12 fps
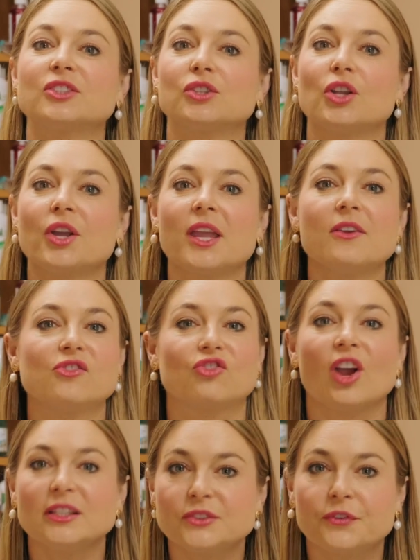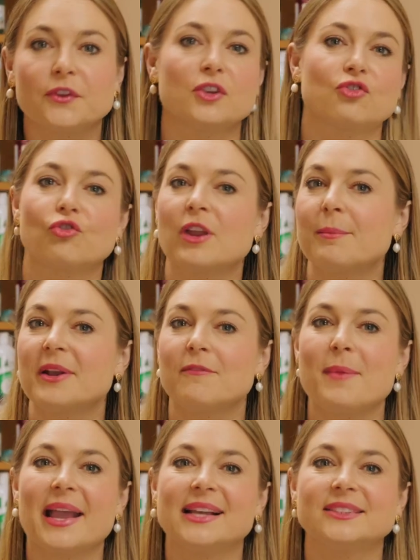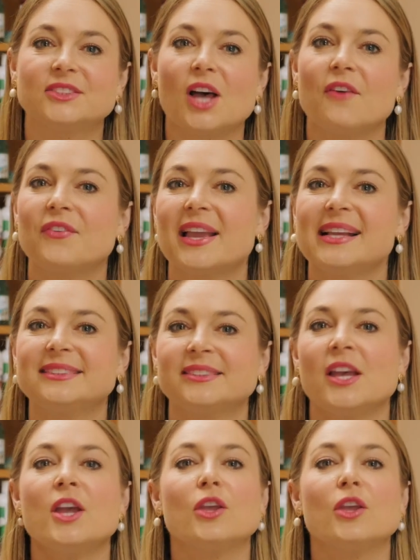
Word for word: are looking just for the treatment of mega esophagus,